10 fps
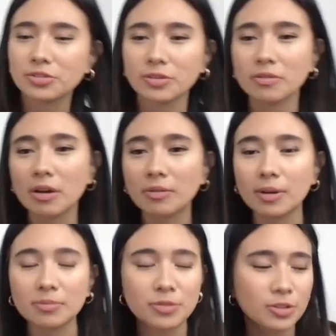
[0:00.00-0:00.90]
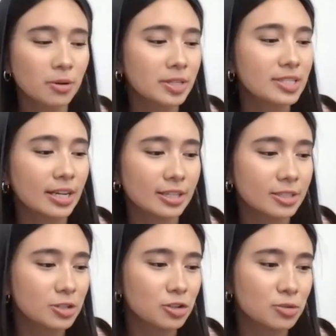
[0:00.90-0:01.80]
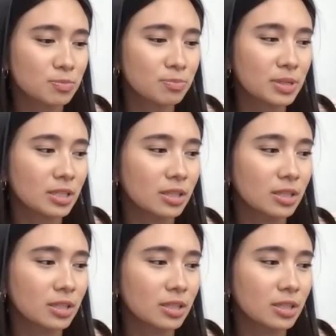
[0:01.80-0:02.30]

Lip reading: So I'm so excited to just be